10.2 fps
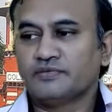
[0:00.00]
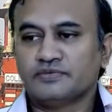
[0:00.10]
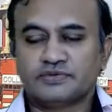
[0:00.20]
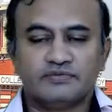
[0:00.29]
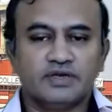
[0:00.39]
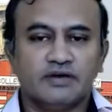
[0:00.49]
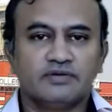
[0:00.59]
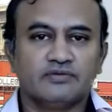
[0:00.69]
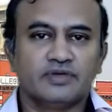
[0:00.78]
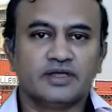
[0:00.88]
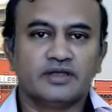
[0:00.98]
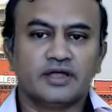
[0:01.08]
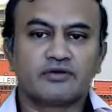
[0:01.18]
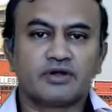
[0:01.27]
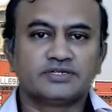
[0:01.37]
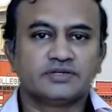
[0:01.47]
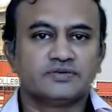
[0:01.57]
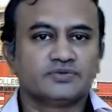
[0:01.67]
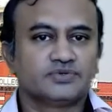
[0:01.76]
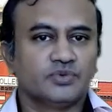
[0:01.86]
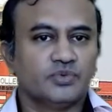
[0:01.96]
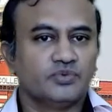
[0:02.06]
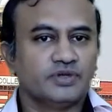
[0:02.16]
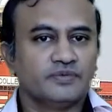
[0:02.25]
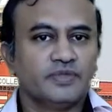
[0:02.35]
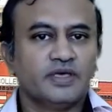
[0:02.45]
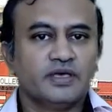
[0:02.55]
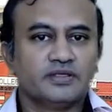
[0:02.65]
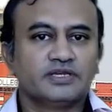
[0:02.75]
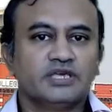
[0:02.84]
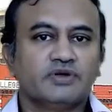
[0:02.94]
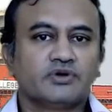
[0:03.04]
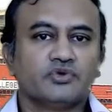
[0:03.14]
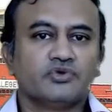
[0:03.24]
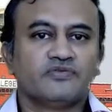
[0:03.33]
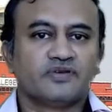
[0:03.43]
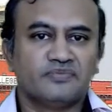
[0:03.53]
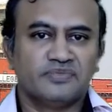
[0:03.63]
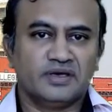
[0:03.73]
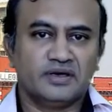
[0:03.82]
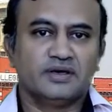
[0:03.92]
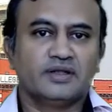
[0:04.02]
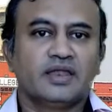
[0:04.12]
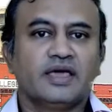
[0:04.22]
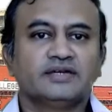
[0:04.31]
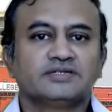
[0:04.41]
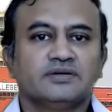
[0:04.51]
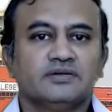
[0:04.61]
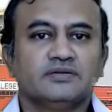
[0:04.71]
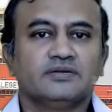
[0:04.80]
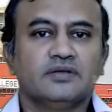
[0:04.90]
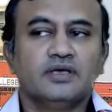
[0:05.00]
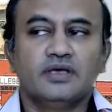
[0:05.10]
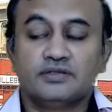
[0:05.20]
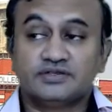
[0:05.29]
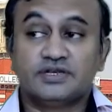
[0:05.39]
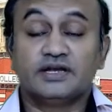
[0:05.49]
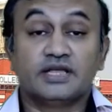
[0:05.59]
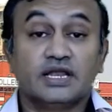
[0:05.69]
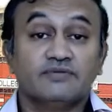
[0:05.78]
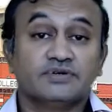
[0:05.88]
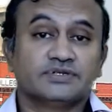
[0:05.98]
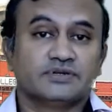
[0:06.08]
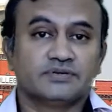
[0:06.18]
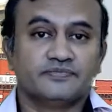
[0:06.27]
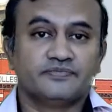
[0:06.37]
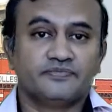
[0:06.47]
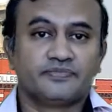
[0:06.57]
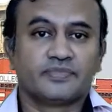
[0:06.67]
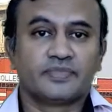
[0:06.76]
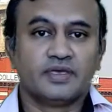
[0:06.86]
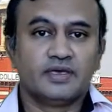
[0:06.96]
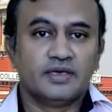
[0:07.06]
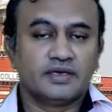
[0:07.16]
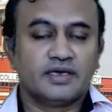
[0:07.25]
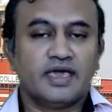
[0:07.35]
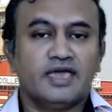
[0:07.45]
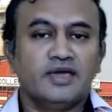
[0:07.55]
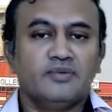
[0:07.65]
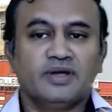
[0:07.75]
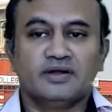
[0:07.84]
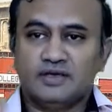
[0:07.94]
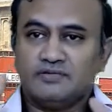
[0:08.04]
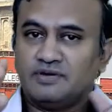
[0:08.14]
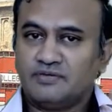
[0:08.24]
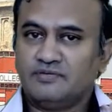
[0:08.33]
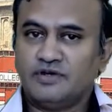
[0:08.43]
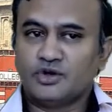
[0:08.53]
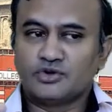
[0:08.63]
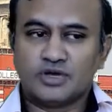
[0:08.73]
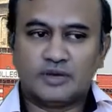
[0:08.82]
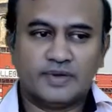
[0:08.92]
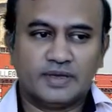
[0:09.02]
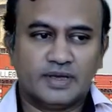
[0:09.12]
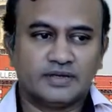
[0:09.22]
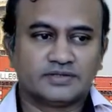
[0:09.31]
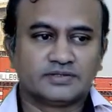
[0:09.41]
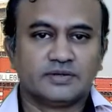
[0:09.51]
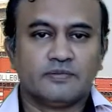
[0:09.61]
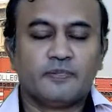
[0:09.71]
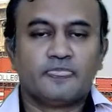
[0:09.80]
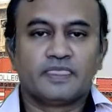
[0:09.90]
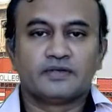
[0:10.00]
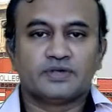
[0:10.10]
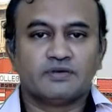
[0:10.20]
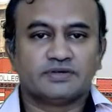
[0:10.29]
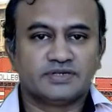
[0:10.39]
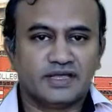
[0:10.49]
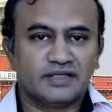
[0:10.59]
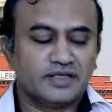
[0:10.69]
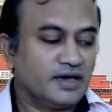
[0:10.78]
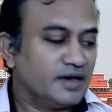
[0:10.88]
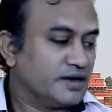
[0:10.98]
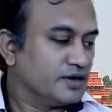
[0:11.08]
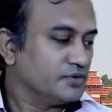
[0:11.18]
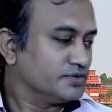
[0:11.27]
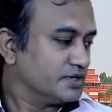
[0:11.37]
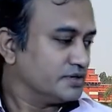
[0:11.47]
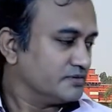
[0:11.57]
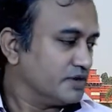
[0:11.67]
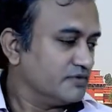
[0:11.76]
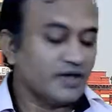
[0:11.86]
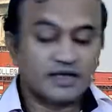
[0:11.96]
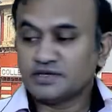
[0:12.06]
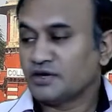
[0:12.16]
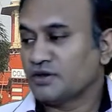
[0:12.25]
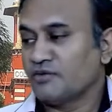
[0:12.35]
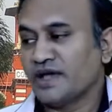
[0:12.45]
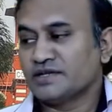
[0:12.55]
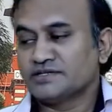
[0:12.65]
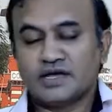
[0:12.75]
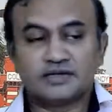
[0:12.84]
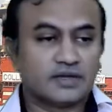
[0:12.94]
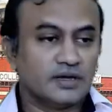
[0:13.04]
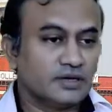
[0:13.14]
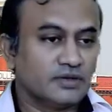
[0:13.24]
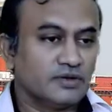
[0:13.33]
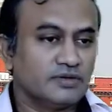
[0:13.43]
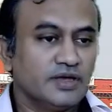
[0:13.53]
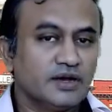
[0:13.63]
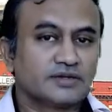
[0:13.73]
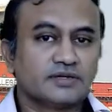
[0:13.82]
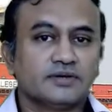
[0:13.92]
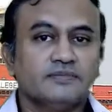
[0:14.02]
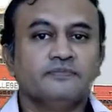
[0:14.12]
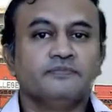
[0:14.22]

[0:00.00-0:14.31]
we held the inauguration. So the TV crew from the state television came, and they were videotaping us. So I was sitting there, and you see the advisor, you're the Vice Chancellor, you're the director.